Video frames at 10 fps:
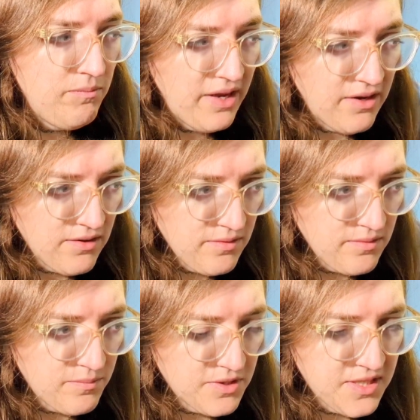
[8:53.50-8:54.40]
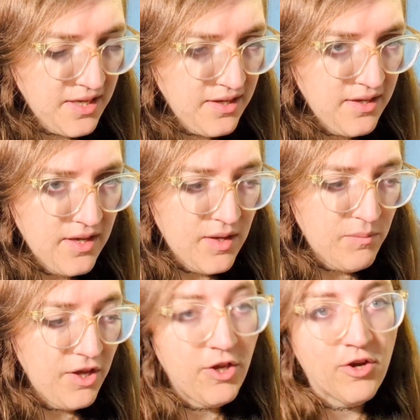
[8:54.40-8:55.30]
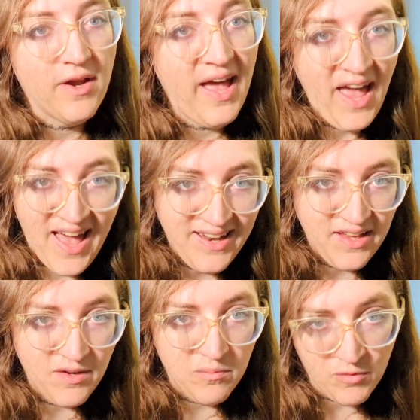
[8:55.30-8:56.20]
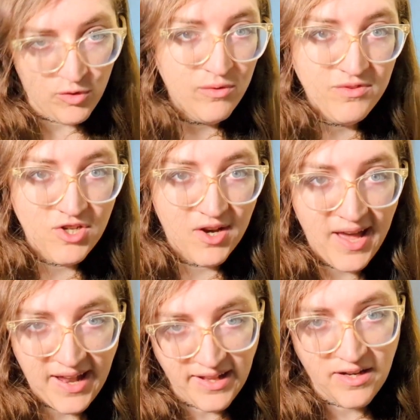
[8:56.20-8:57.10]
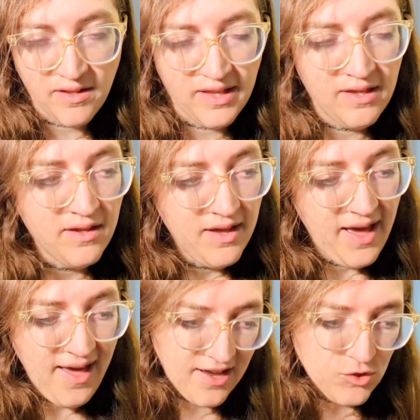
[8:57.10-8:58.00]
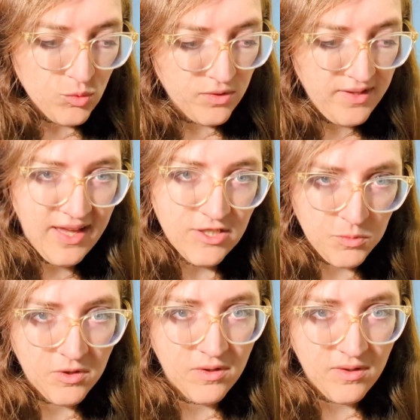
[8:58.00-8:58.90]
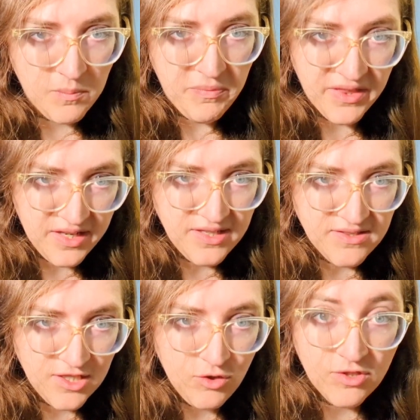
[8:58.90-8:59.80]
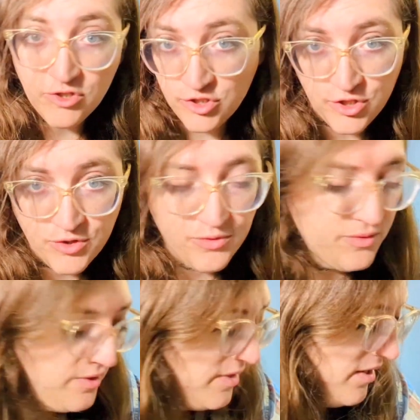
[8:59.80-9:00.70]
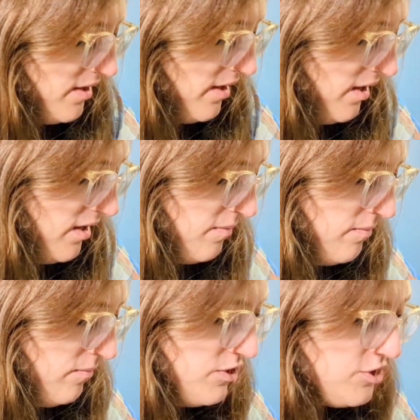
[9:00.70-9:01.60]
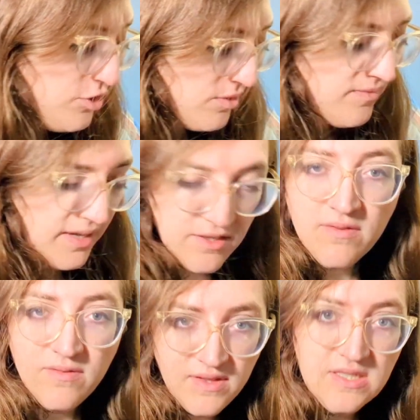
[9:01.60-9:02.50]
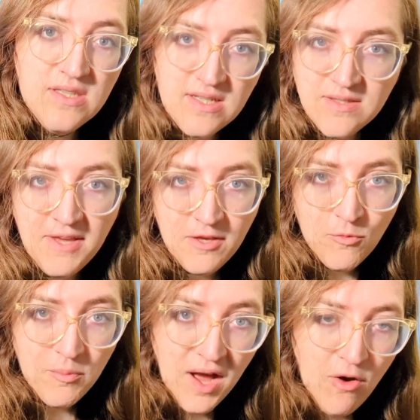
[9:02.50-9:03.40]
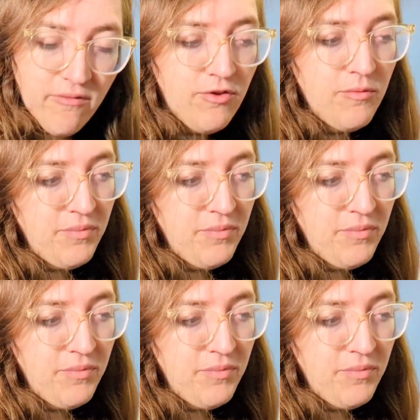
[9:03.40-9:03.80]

better per se, but you're adding moves. You're adding like actual tangible abilities that you can do, which do affect these things and make you more powerful.